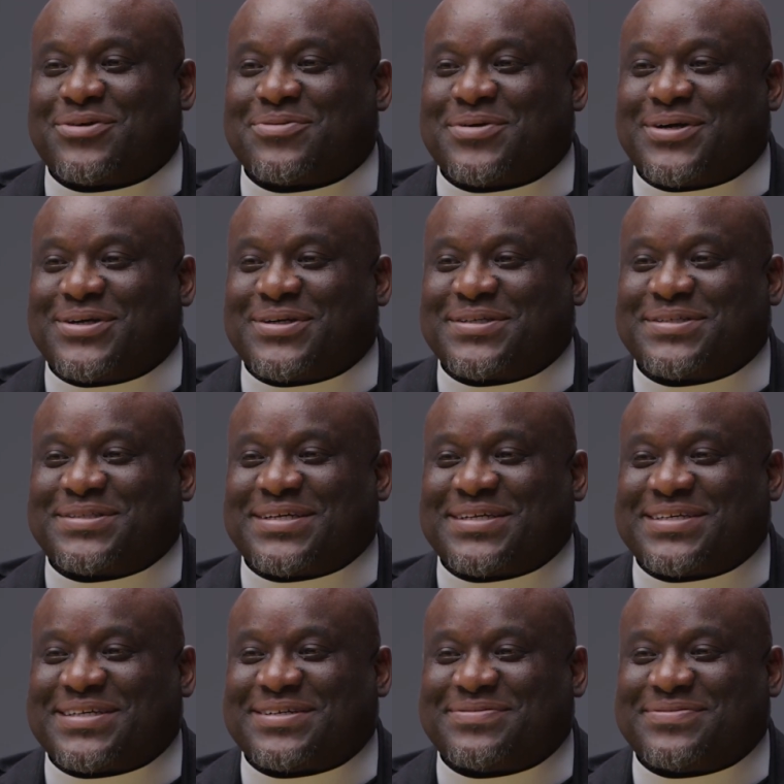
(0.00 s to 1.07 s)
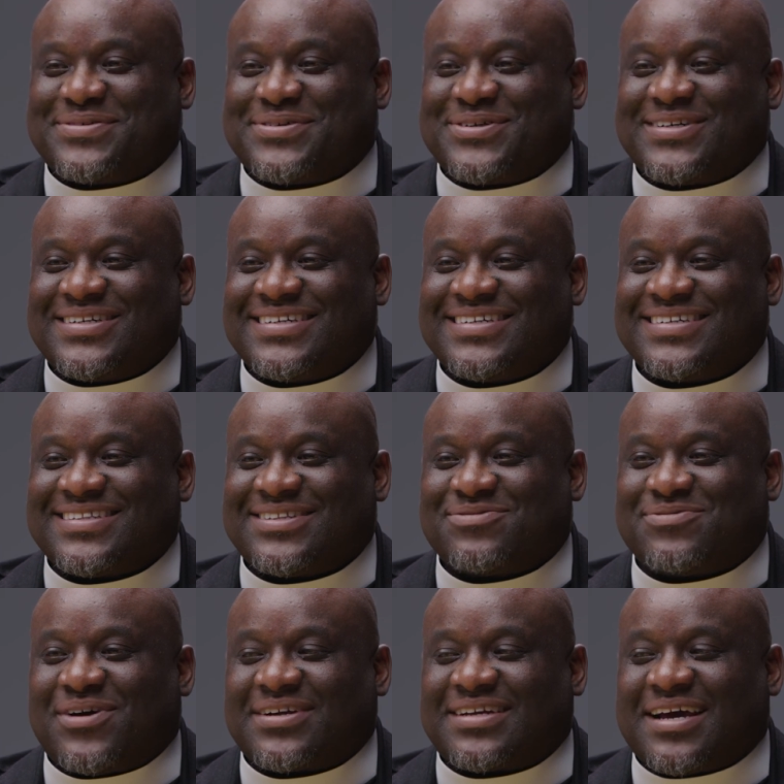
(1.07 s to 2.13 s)
the work. Thank y'all for the
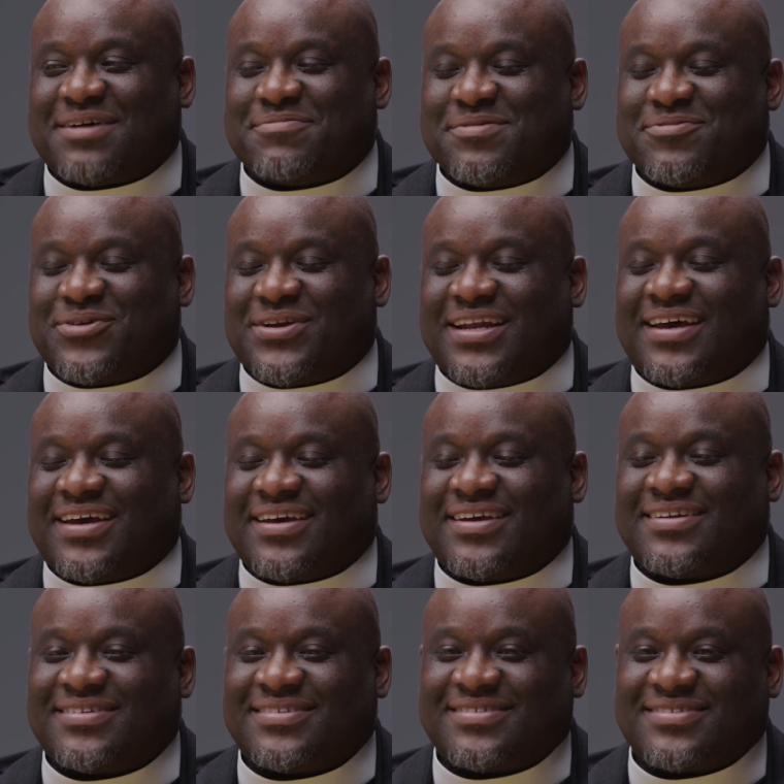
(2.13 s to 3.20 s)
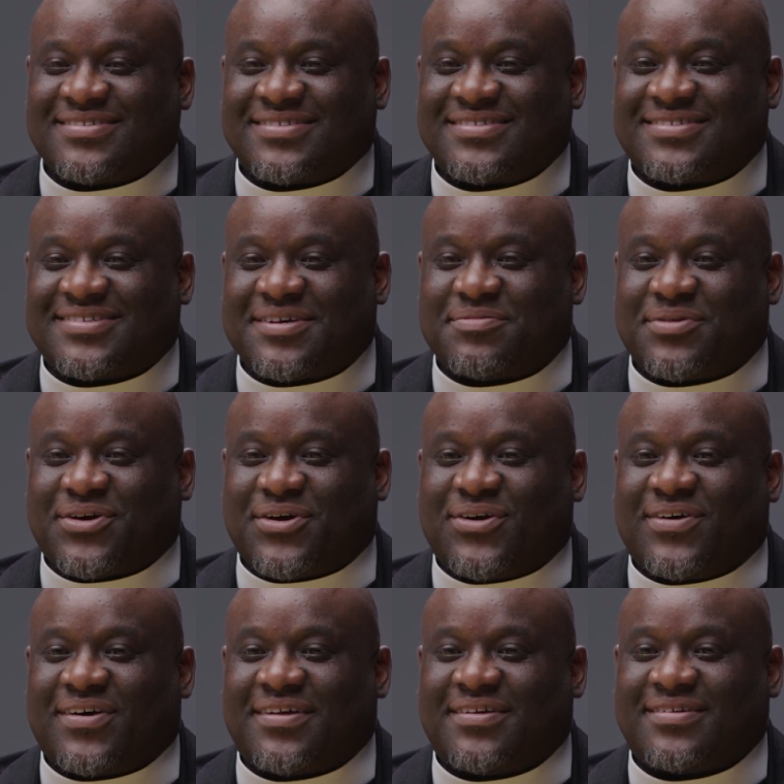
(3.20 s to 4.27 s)
walk down memory lane. Let's keep it
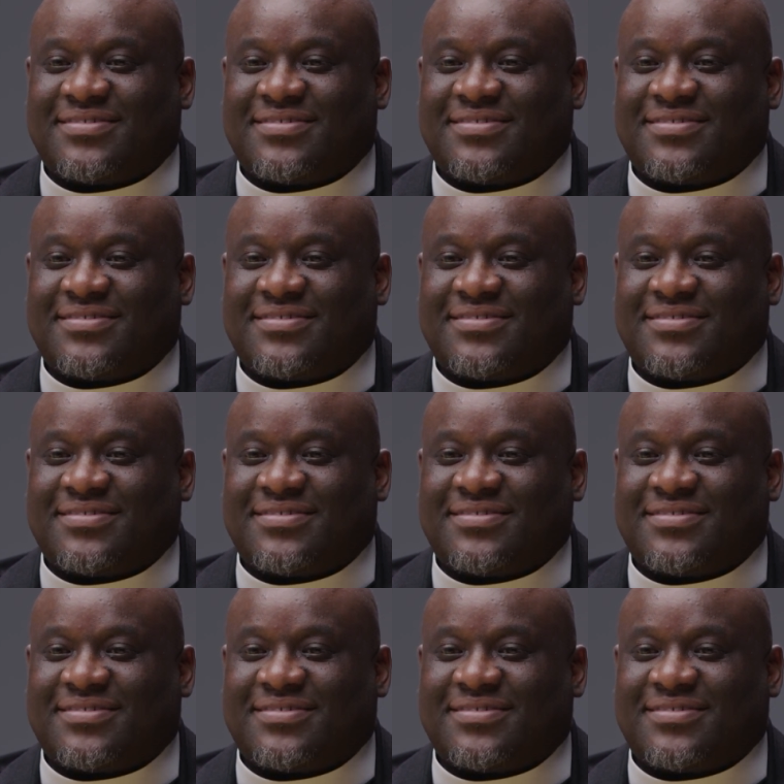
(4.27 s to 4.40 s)
going.